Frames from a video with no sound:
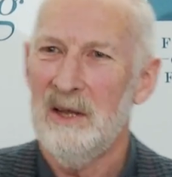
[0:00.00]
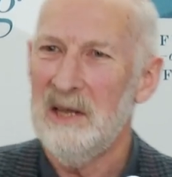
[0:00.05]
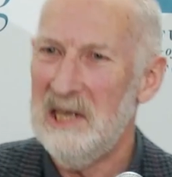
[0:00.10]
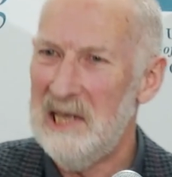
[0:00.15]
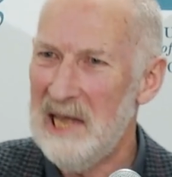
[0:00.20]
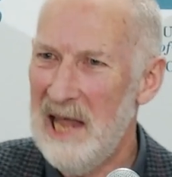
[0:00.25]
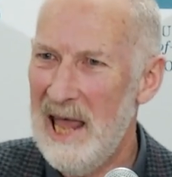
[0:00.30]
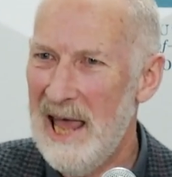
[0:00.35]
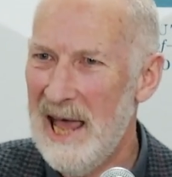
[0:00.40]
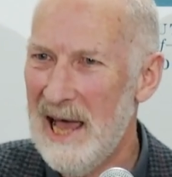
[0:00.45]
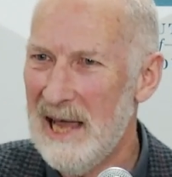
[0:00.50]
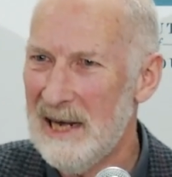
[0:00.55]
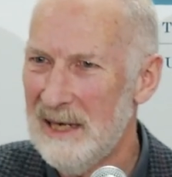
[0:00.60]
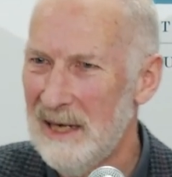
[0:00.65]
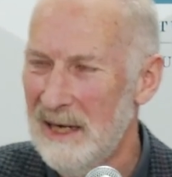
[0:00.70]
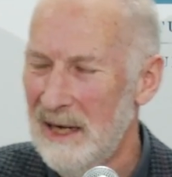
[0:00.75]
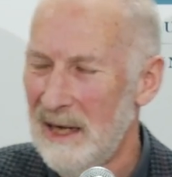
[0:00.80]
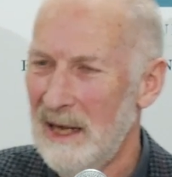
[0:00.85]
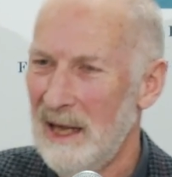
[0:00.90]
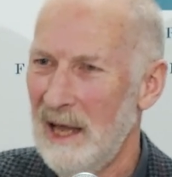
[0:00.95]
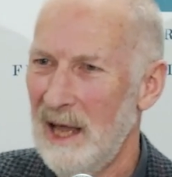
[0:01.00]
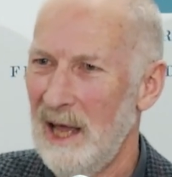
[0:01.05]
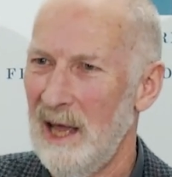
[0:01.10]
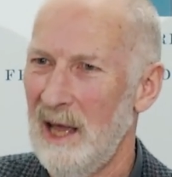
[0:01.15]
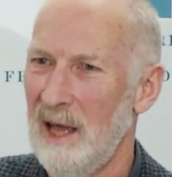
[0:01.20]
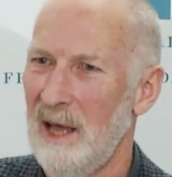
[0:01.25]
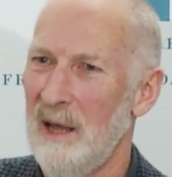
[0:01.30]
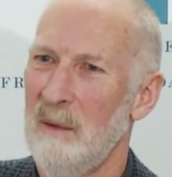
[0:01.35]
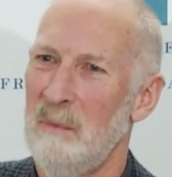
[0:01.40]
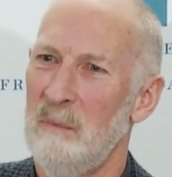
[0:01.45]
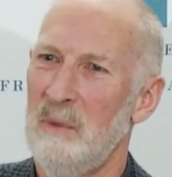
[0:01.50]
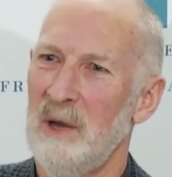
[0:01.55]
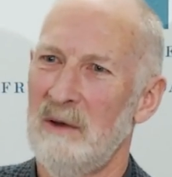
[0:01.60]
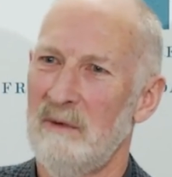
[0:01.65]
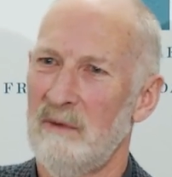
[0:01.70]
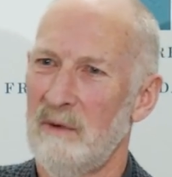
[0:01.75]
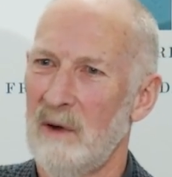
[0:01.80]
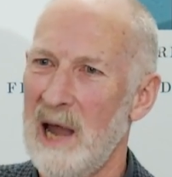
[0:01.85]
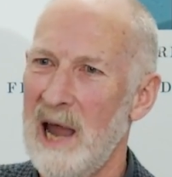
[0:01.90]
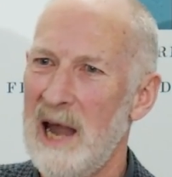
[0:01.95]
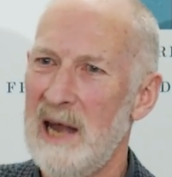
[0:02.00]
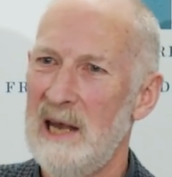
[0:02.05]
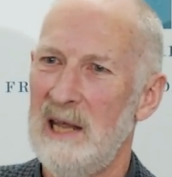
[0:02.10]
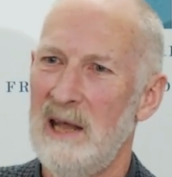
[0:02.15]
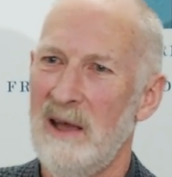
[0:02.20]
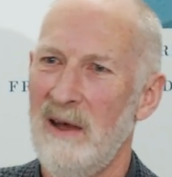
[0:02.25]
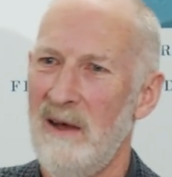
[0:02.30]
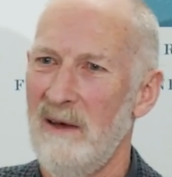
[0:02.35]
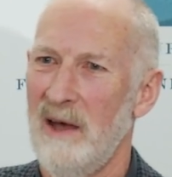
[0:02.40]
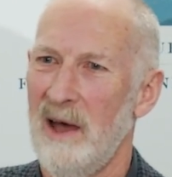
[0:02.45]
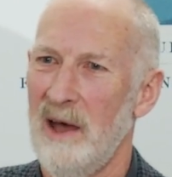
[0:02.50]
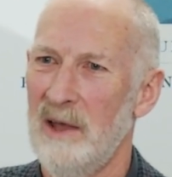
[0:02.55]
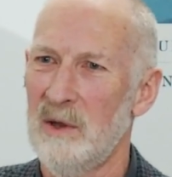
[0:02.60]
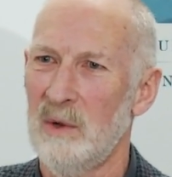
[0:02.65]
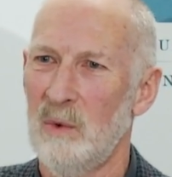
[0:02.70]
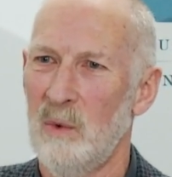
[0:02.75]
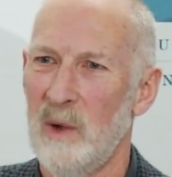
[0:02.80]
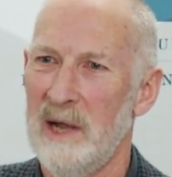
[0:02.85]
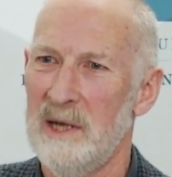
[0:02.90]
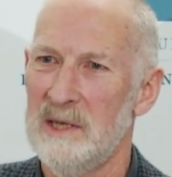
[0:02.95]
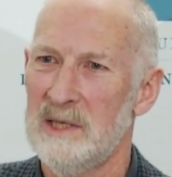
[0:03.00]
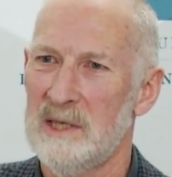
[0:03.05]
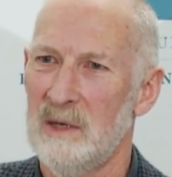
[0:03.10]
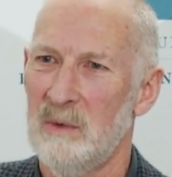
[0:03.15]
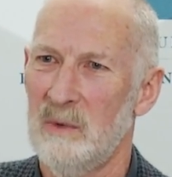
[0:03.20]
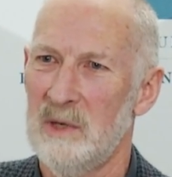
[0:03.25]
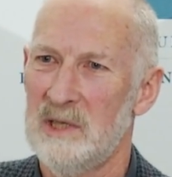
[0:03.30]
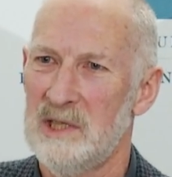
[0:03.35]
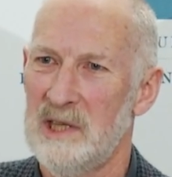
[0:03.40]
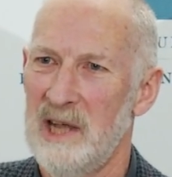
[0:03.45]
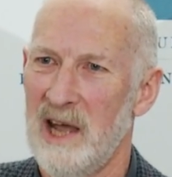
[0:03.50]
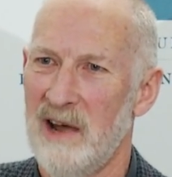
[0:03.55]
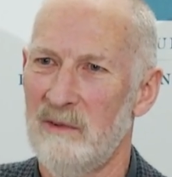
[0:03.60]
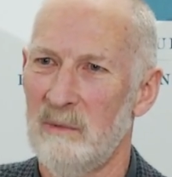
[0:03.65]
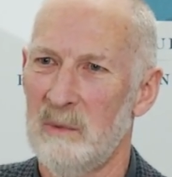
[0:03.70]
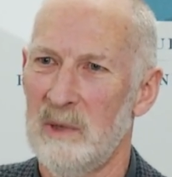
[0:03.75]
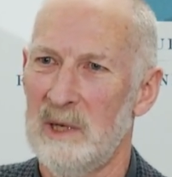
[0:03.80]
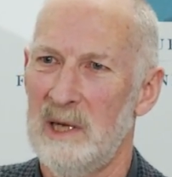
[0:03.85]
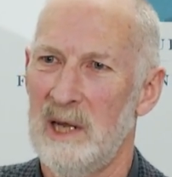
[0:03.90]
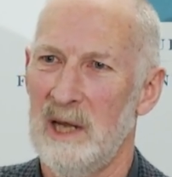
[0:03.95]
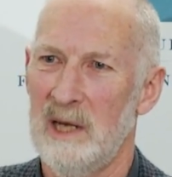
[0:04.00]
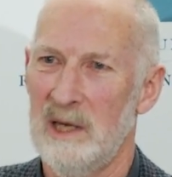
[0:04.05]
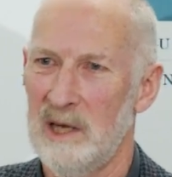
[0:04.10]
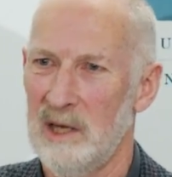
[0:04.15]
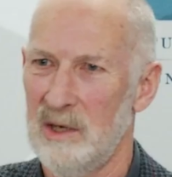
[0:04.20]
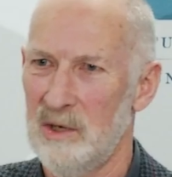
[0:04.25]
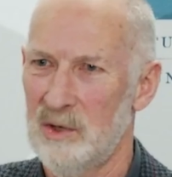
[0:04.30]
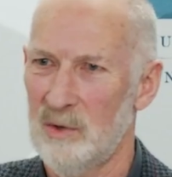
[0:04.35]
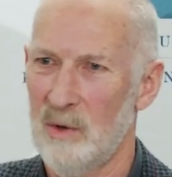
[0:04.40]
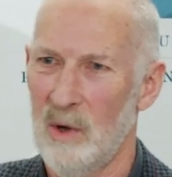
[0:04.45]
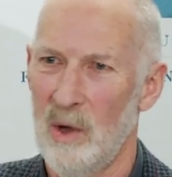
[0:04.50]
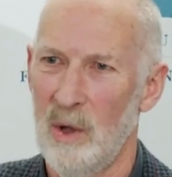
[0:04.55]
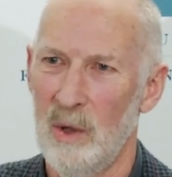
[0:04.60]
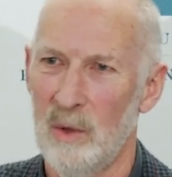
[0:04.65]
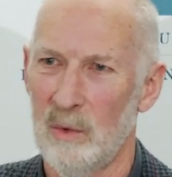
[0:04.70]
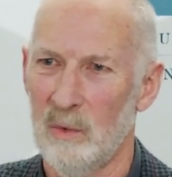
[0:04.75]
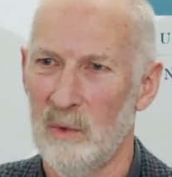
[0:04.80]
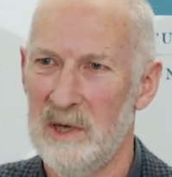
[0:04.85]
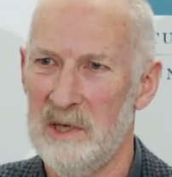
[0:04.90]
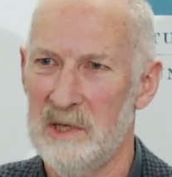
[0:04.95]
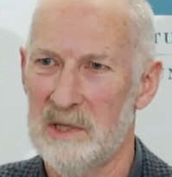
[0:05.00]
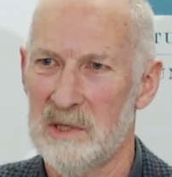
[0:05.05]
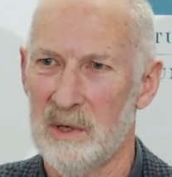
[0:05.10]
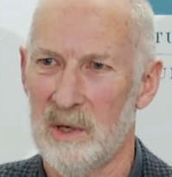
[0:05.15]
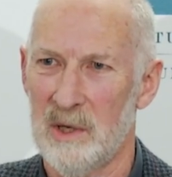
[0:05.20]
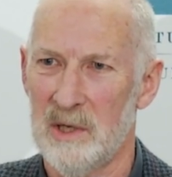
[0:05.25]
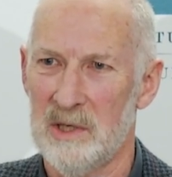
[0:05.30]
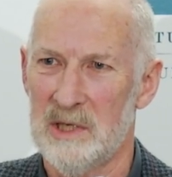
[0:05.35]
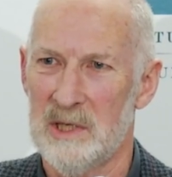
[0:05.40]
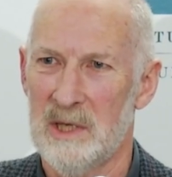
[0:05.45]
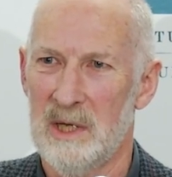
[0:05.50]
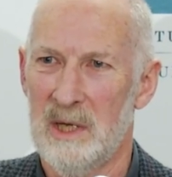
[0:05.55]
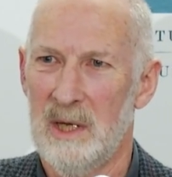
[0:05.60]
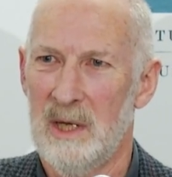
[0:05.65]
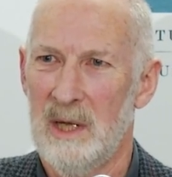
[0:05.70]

debt, uh, but a variety of other ways in which government can control resource